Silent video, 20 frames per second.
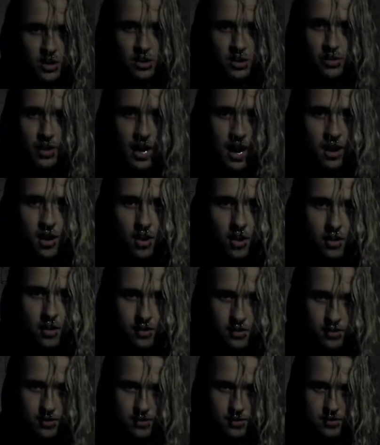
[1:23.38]
You're not
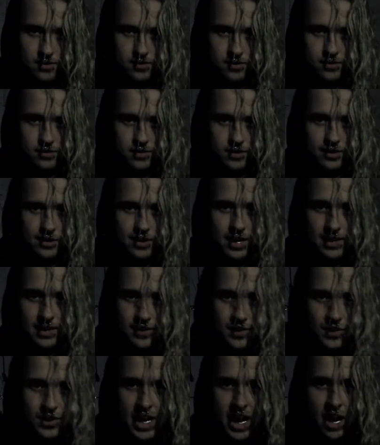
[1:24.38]
hard. You're not
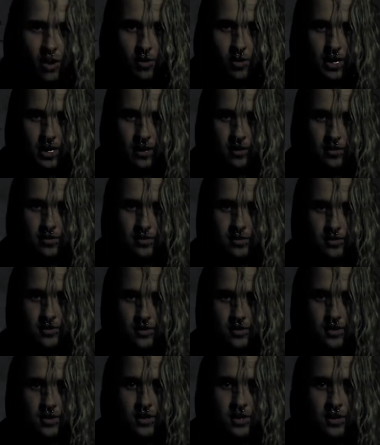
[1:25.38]
scary.
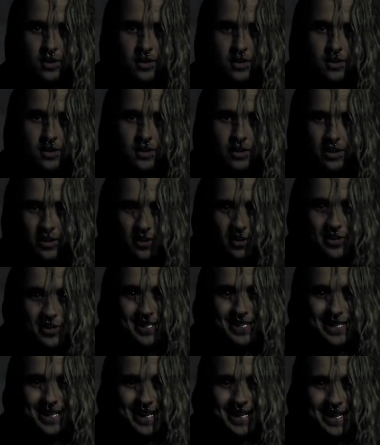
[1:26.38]
You're just a